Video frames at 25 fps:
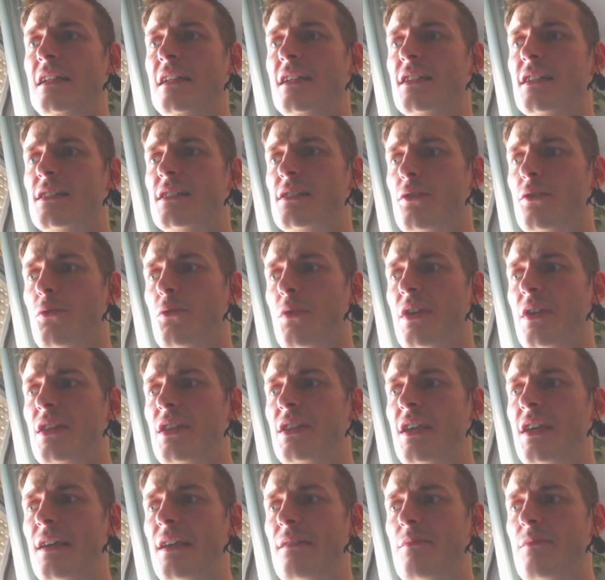So
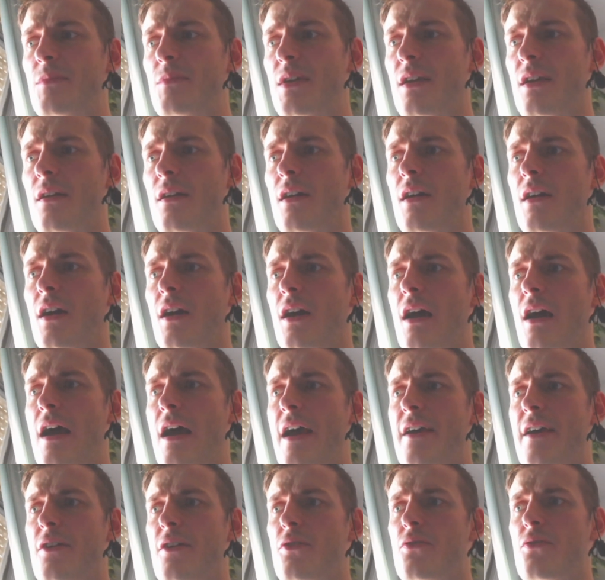it gives me
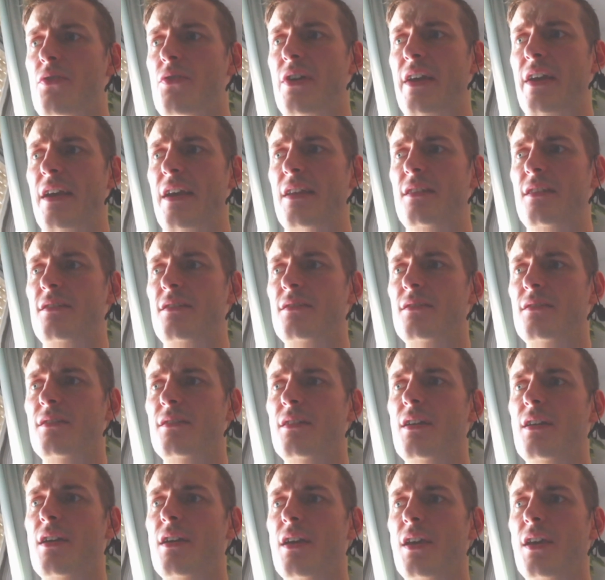higher rate
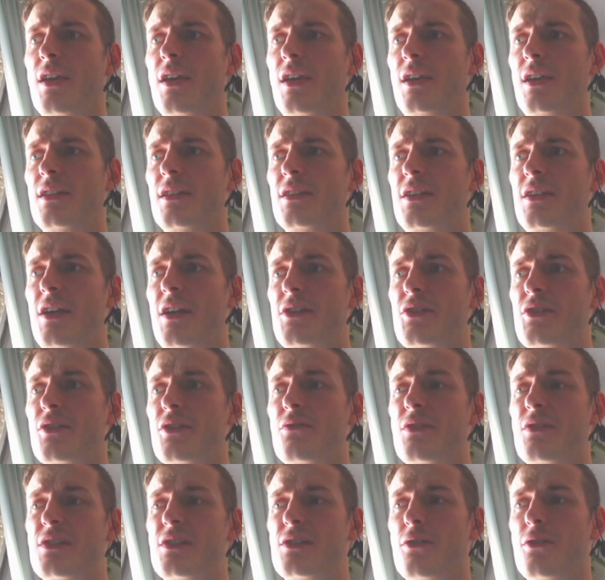in getting
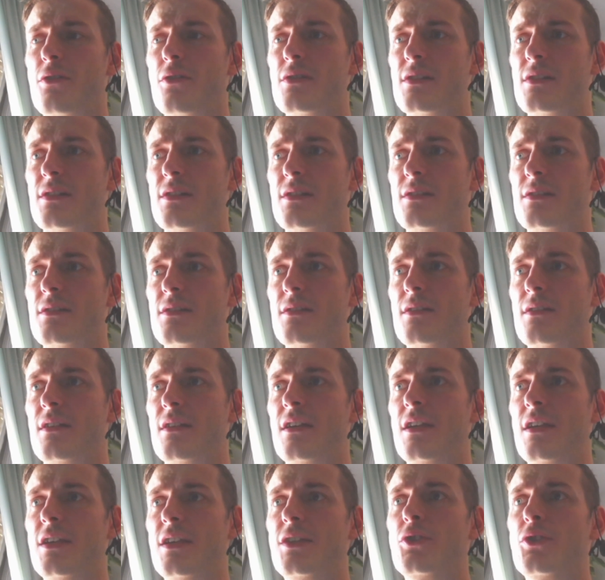resources.
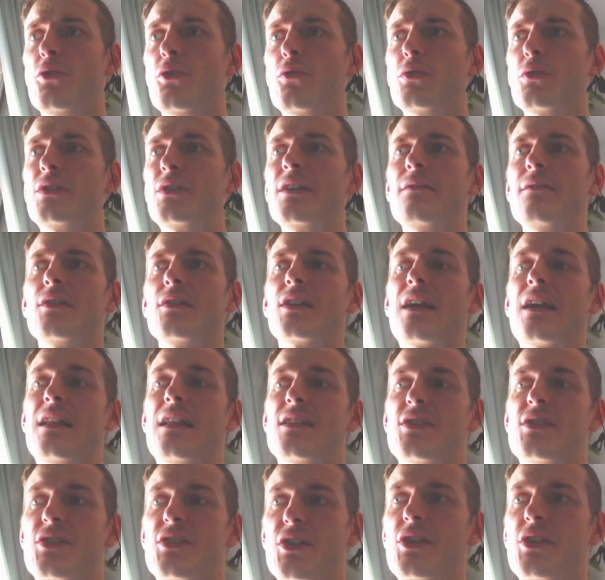You could even
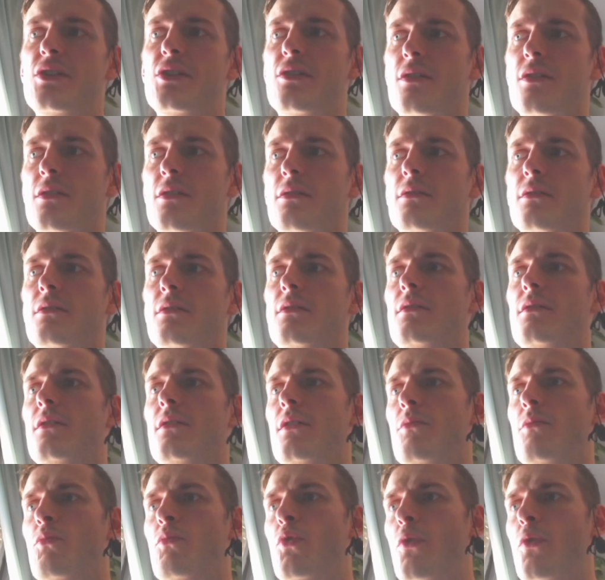consider
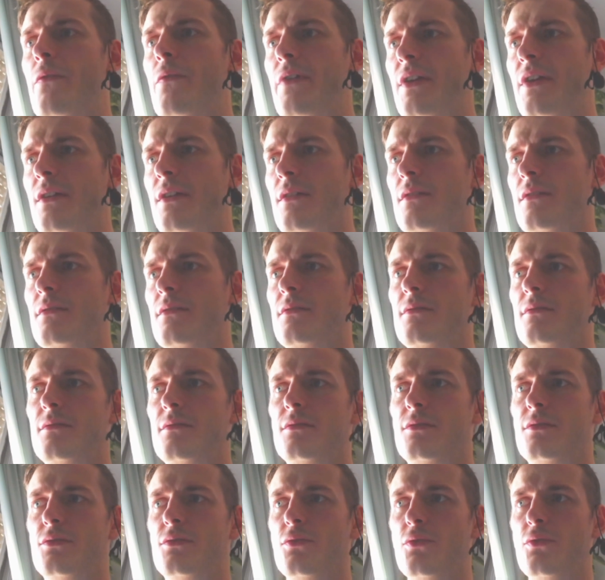moving
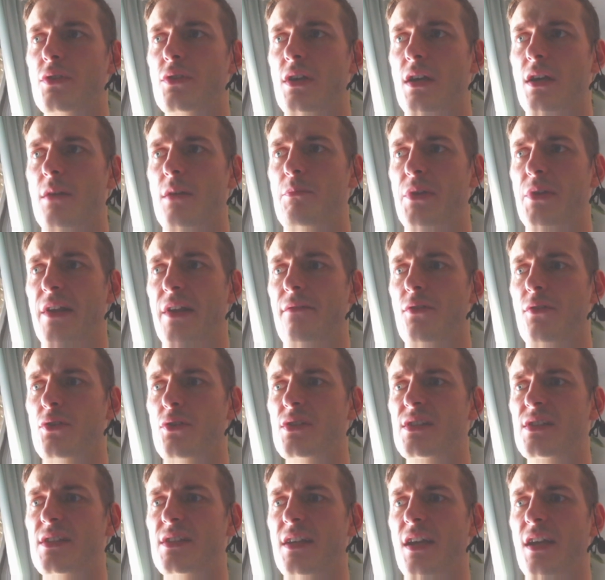to the
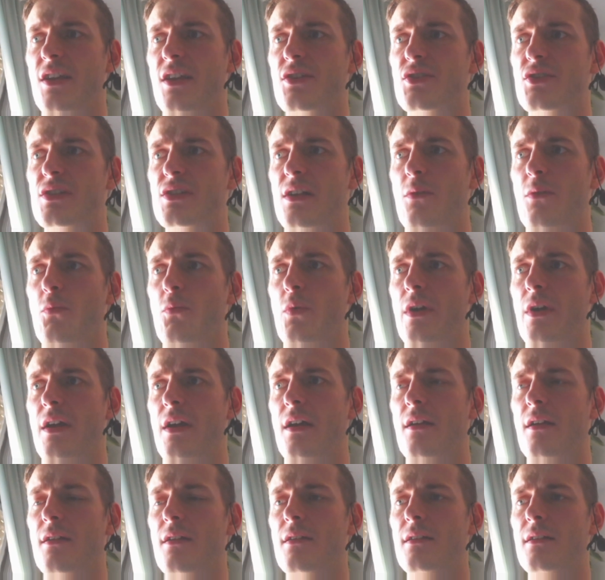previous stage somewhere.